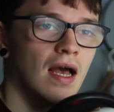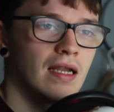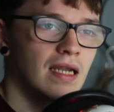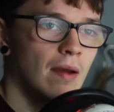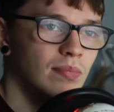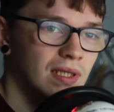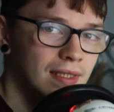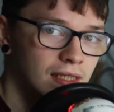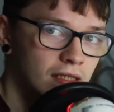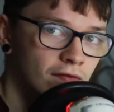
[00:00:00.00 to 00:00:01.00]
And I
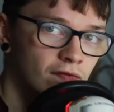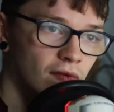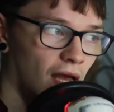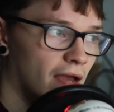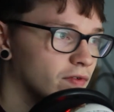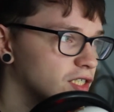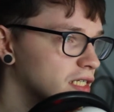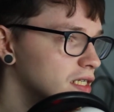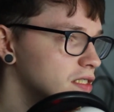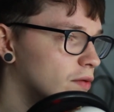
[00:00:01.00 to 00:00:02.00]
believe, I haven't
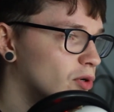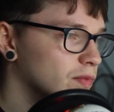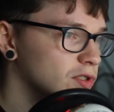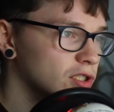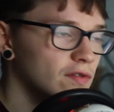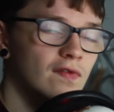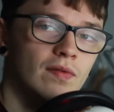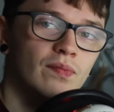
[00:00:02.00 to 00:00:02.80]
checked this, I probably should have,